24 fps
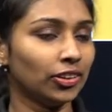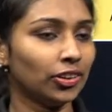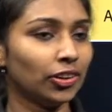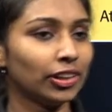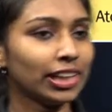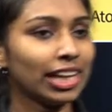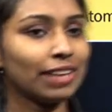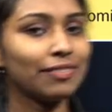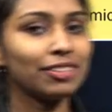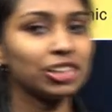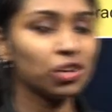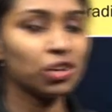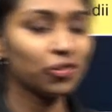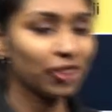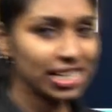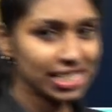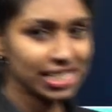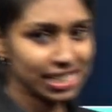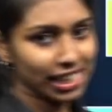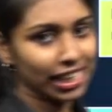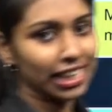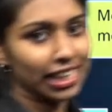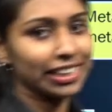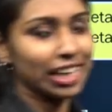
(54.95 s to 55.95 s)
Okay, without
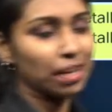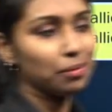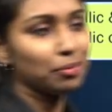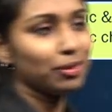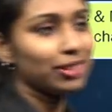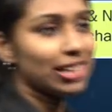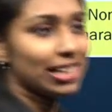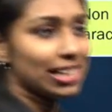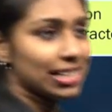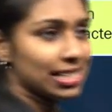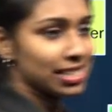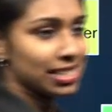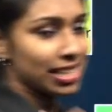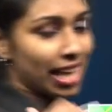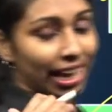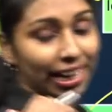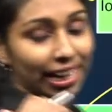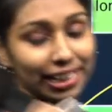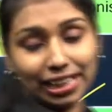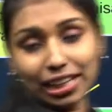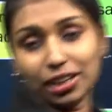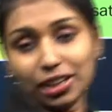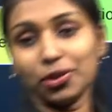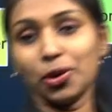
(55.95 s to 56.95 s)
wasting any time, let's
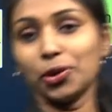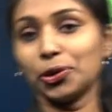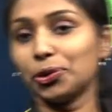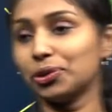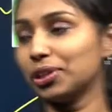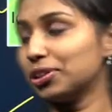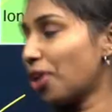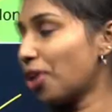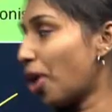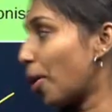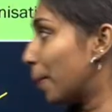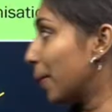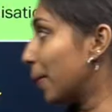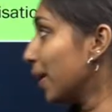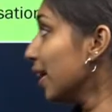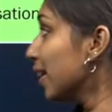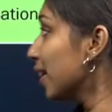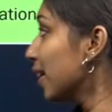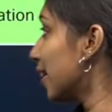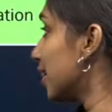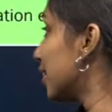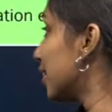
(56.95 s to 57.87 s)
directly go to the topic,